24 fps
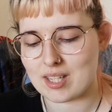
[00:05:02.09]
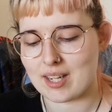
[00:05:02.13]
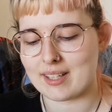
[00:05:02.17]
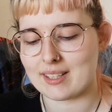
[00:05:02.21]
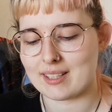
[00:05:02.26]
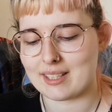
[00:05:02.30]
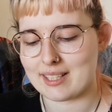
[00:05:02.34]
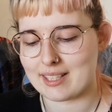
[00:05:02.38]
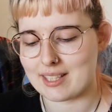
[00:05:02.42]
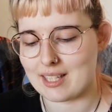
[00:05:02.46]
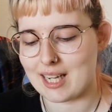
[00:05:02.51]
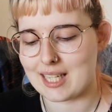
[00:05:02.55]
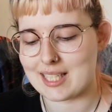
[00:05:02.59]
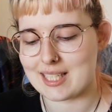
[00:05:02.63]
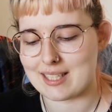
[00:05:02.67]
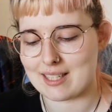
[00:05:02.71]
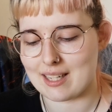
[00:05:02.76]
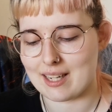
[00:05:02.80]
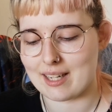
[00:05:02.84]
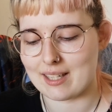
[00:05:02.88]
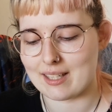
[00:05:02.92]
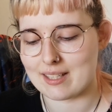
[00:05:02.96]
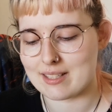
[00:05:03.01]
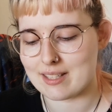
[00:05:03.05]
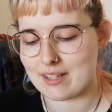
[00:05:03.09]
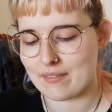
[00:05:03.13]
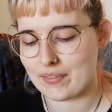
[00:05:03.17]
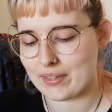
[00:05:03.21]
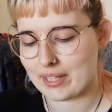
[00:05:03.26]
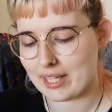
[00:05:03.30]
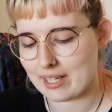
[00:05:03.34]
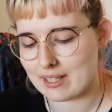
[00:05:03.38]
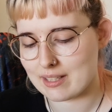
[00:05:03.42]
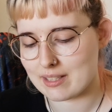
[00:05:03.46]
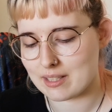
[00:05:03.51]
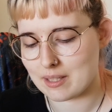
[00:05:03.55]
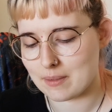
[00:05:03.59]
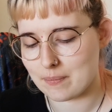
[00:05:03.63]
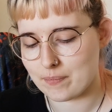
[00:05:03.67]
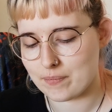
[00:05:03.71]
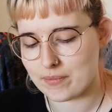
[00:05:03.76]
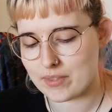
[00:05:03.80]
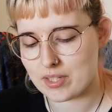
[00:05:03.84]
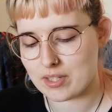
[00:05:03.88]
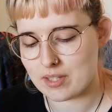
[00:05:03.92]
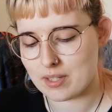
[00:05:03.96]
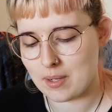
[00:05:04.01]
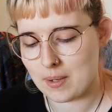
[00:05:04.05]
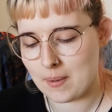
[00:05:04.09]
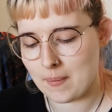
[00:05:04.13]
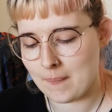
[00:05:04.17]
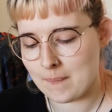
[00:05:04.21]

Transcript: tightly guarded island in the kingdoms.